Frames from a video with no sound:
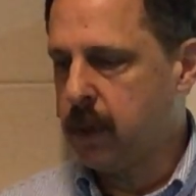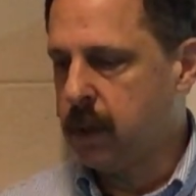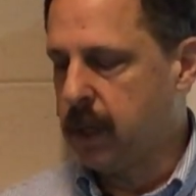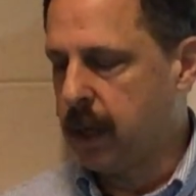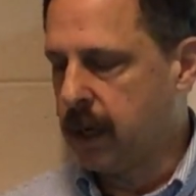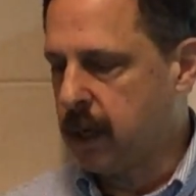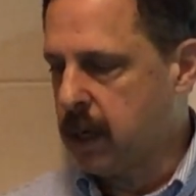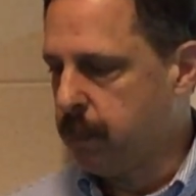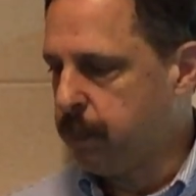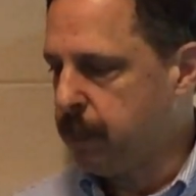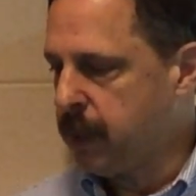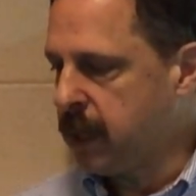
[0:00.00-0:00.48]

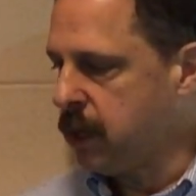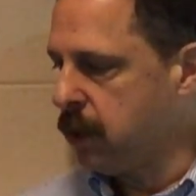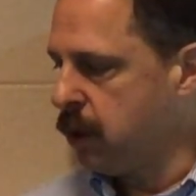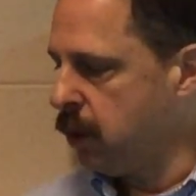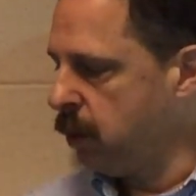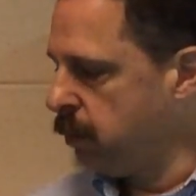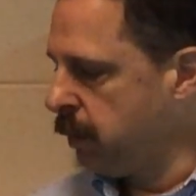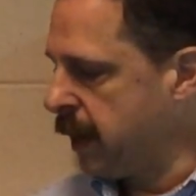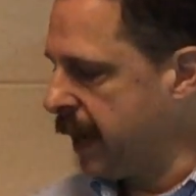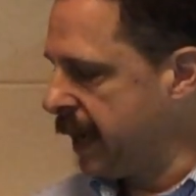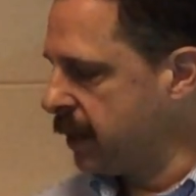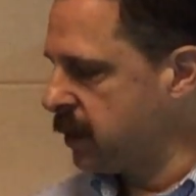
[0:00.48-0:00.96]
the company
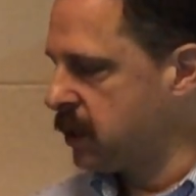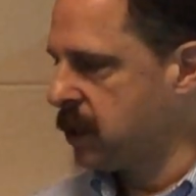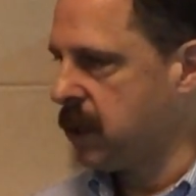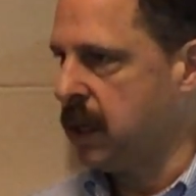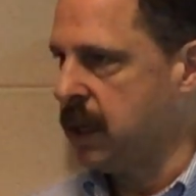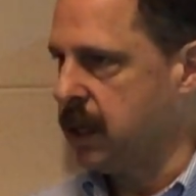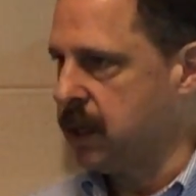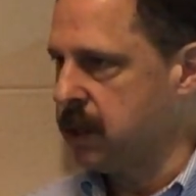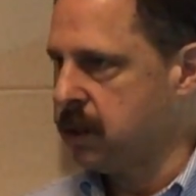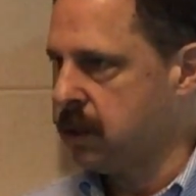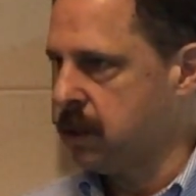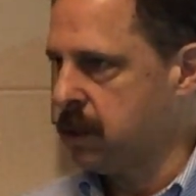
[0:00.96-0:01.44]
who makes
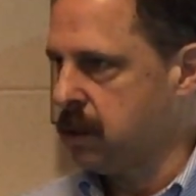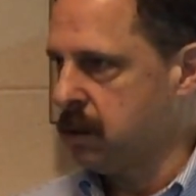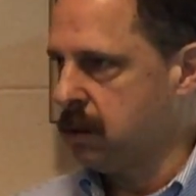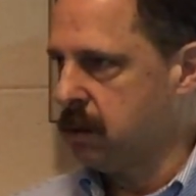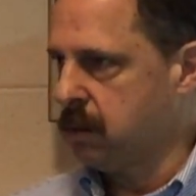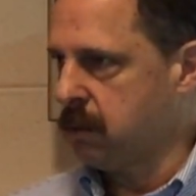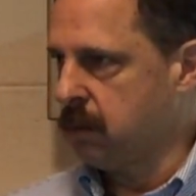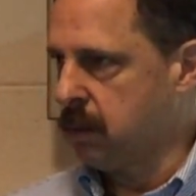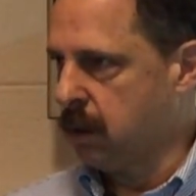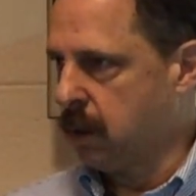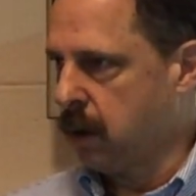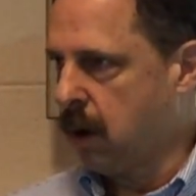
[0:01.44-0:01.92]

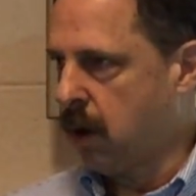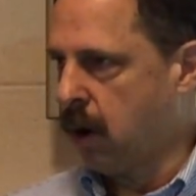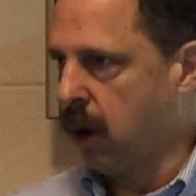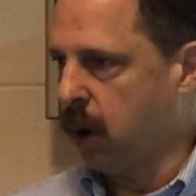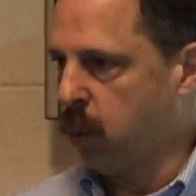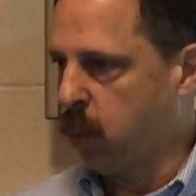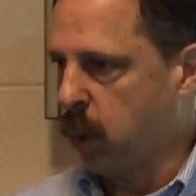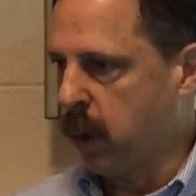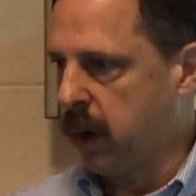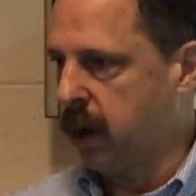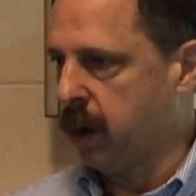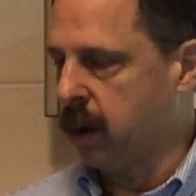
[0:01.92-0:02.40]
this
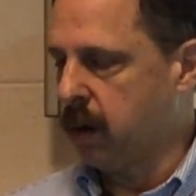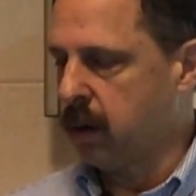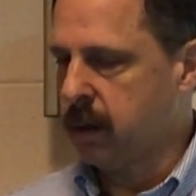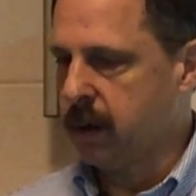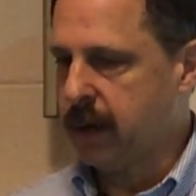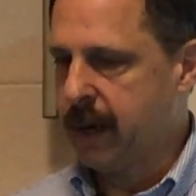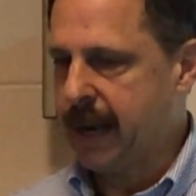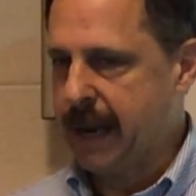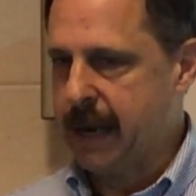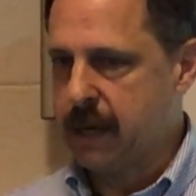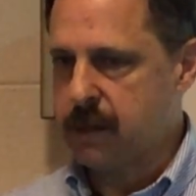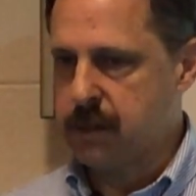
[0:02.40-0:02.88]
hardware
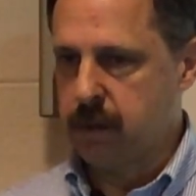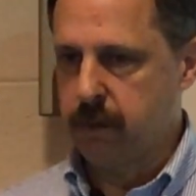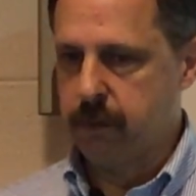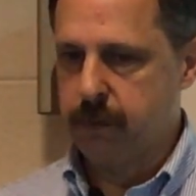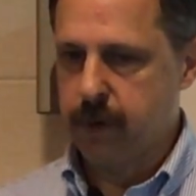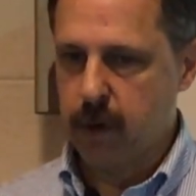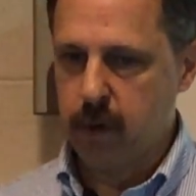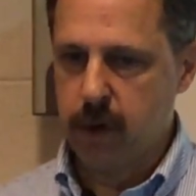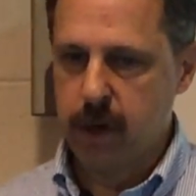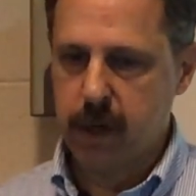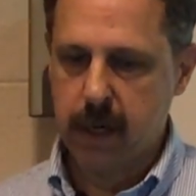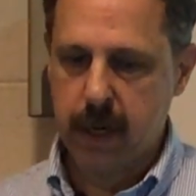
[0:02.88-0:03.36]
has a
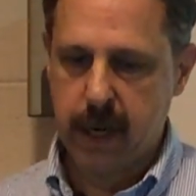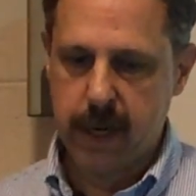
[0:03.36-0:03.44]
very